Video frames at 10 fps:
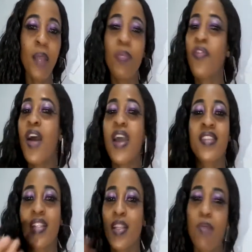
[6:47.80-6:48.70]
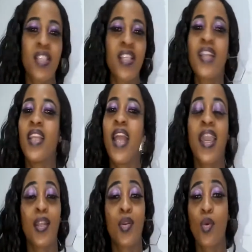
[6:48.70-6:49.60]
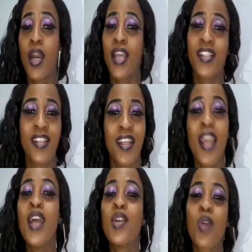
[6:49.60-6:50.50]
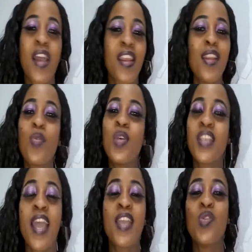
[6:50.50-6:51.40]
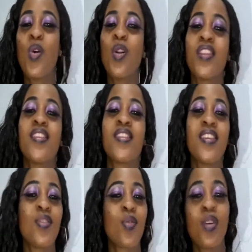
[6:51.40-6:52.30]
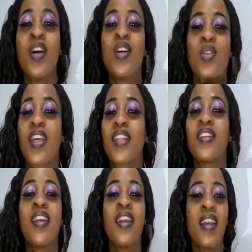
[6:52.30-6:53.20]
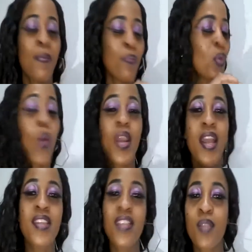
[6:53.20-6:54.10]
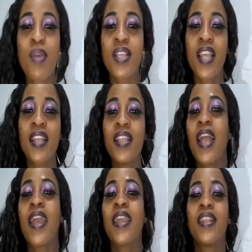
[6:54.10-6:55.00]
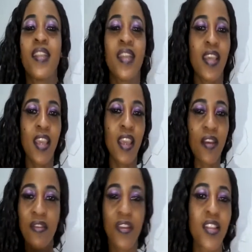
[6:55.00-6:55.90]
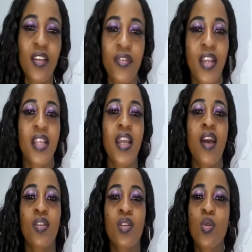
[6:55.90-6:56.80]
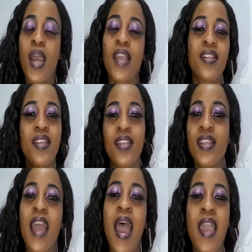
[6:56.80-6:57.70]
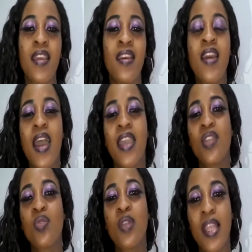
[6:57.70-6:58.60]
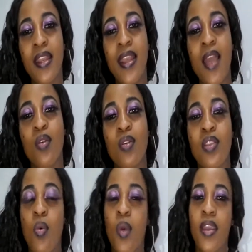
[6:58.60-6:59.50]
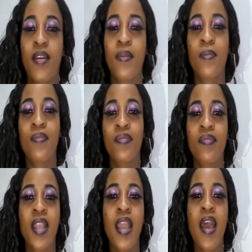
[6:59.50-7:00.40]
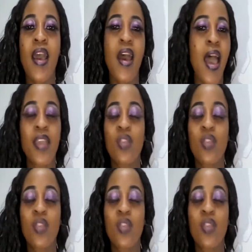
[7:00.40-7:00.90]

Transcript: Before I started my channel, I had no idea. So I really wish I knew all these things so that when I start my channel, I had everything figured out. So I didn't, I had to learn along the way. I